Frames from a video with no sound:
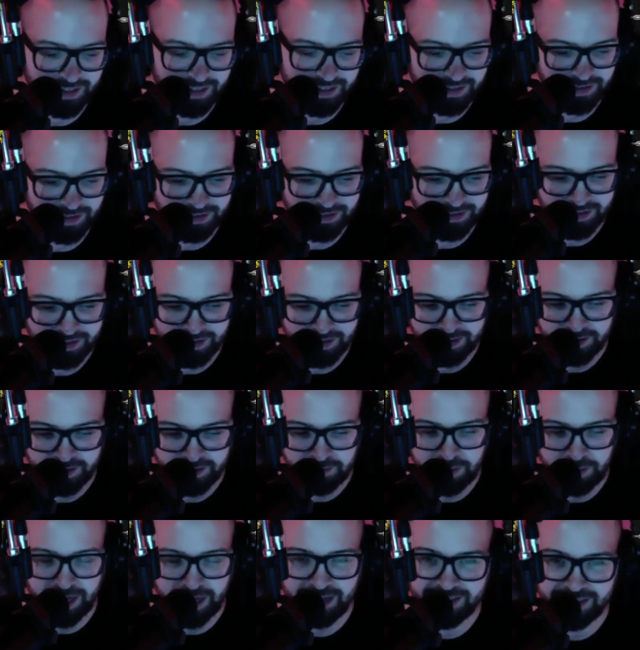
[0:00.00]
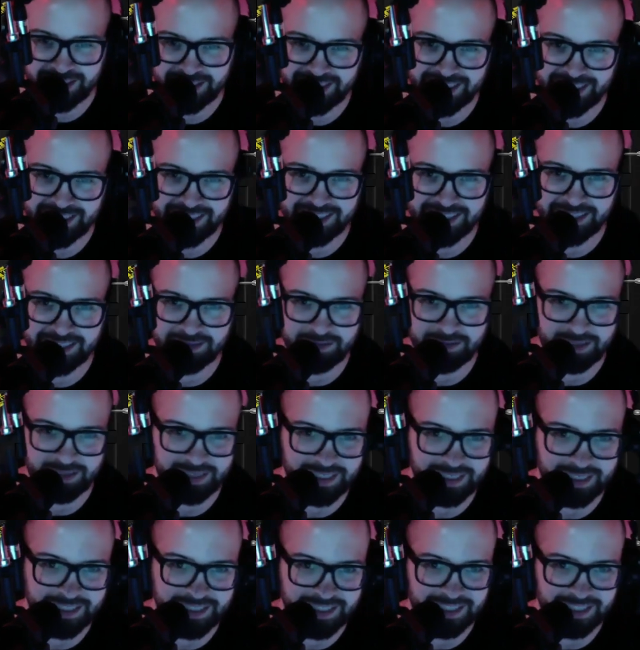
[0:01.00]
are politics and
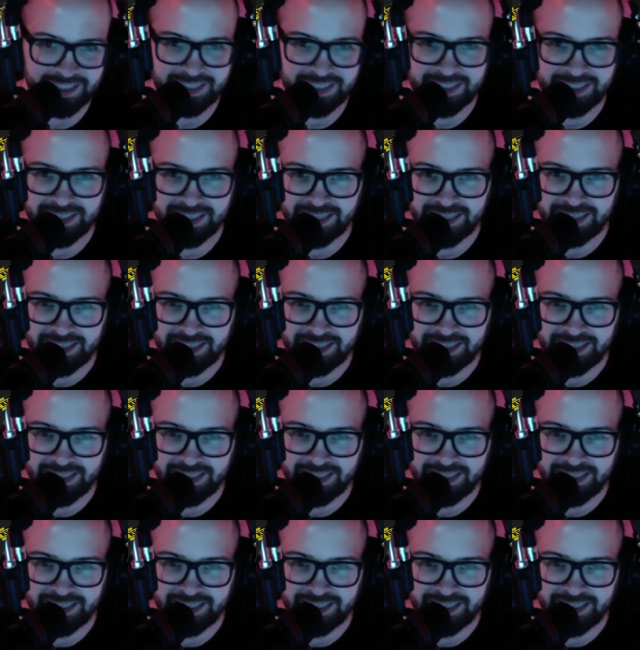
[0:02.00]
religion.